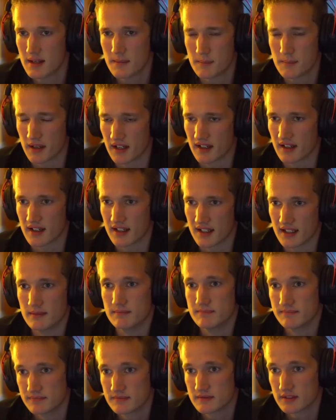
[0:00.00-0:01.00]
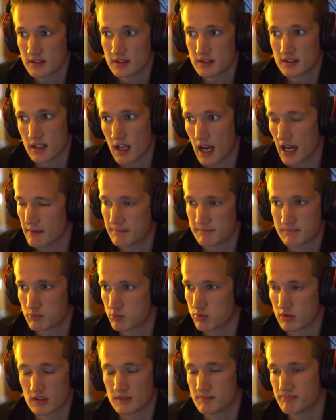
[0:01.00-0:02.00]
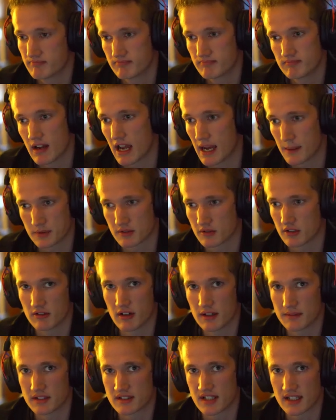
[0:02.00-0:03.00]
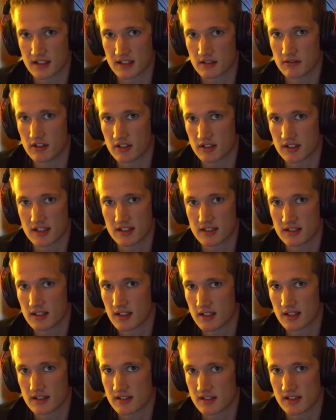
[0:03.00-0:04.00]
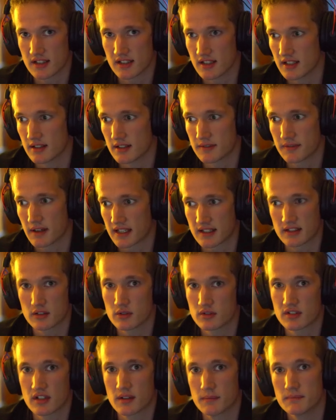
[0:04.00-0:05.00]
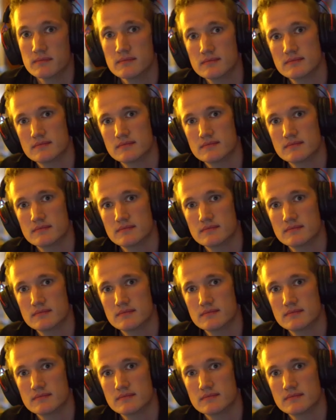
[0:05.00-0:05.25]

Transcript: But I would absolutely love to take a look and see if I can do something.